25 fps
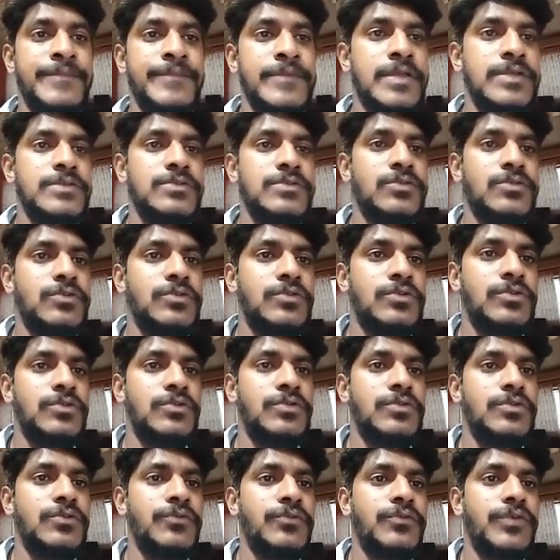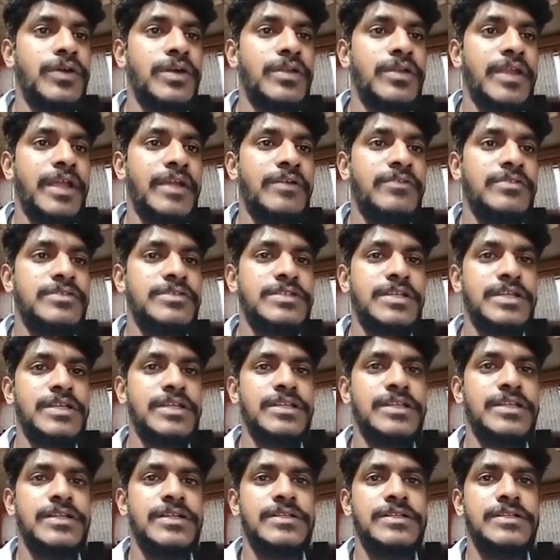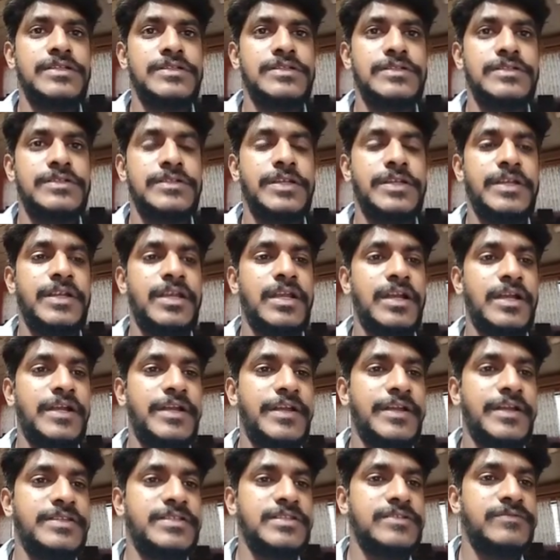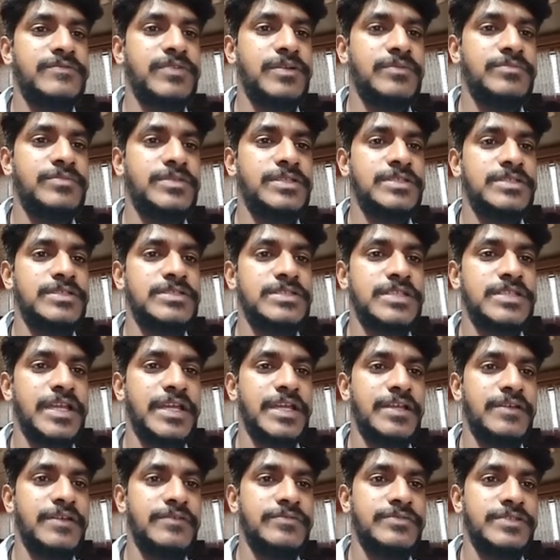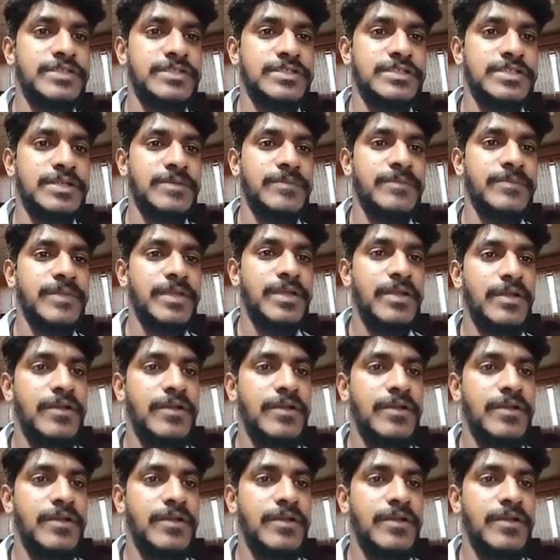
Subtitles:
So for requesting the deadlock detection from this state of system,